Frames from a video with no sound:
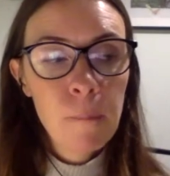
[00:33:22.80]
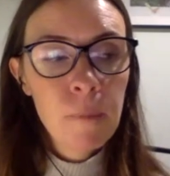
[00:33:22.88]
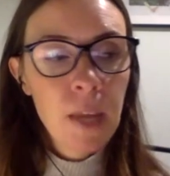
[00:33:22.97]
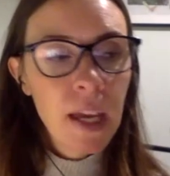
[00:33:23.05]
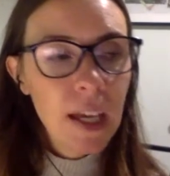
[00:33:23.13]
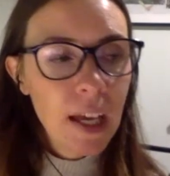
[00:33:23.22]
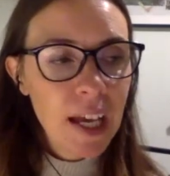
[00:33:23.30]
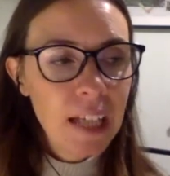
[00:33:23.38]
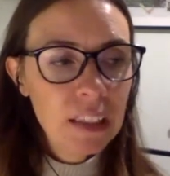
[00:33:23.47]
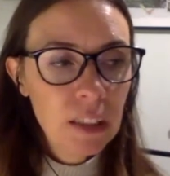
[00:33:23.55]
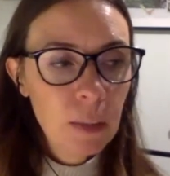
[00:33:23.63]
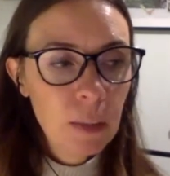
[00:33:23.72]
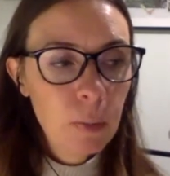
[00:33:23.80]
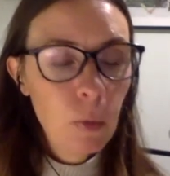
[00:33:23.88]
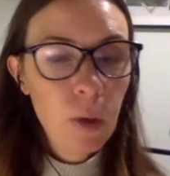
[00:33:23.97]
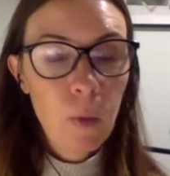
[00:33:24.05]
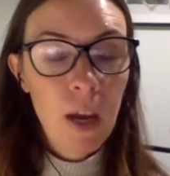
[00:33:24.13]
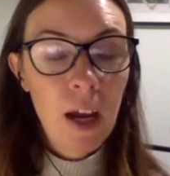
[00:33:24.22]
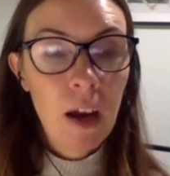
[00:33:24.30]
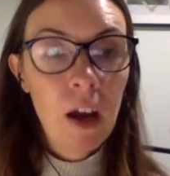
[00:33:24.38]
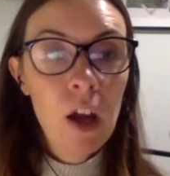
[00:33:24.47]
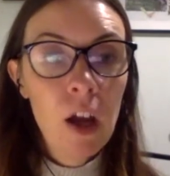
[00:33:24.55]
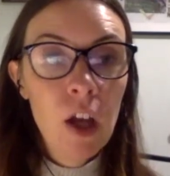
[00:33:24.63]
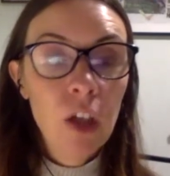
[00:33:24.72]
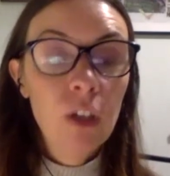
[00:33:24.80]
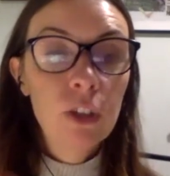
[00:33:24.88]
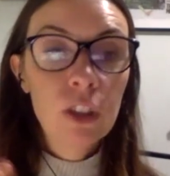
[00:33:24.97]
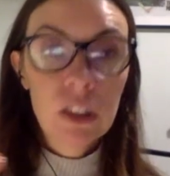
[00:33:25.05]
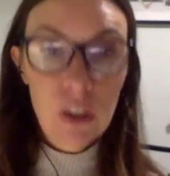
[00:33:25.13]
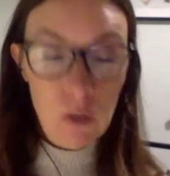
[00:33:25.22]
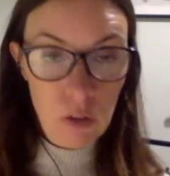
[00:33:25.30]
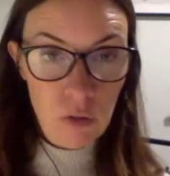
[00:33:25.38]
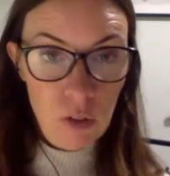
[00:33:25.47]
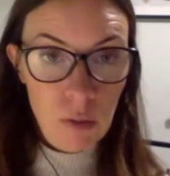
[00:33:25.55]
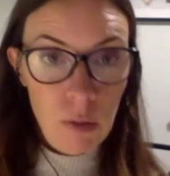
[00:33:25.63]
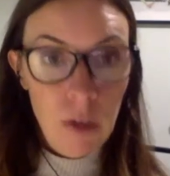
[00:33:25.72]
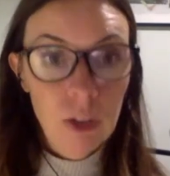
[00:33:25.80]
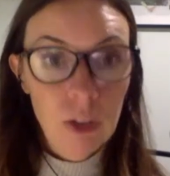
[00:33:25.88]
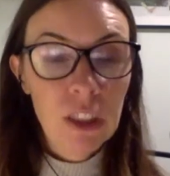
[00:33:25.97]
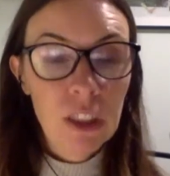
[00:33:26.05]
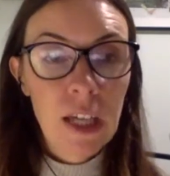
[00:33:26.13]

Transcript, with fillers: it can get to the point where you're just going through the motions